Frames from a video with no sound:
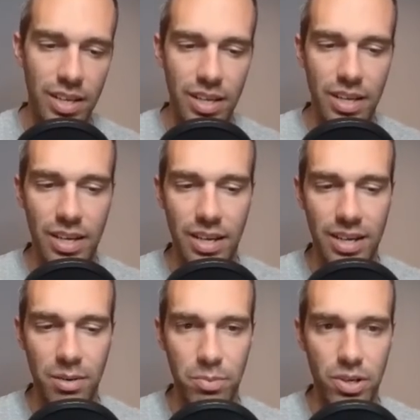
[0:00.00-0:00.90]

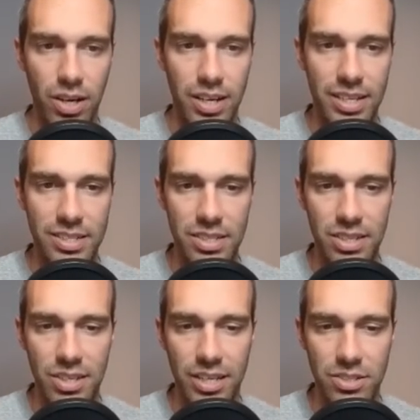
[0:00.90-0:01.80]
Umbreon is a
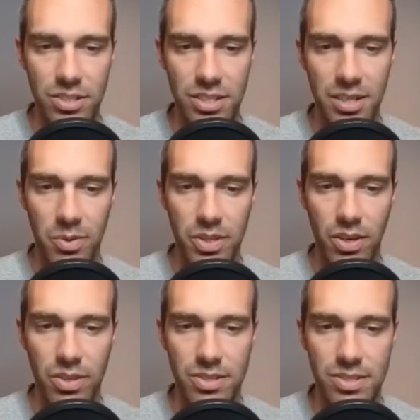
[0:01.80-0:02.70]
good answer to deal with all
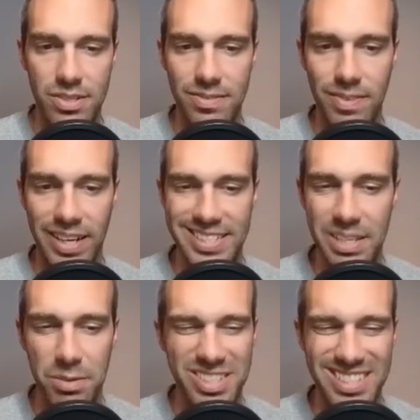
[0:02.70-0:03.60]
those, I guess,
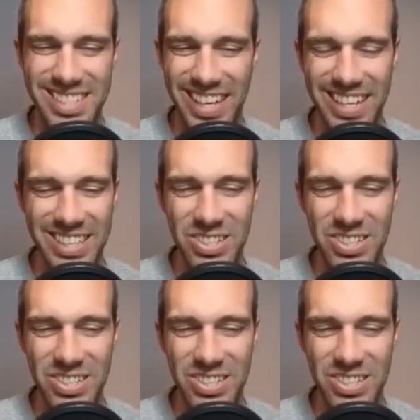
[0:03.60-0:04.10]
double Psychic.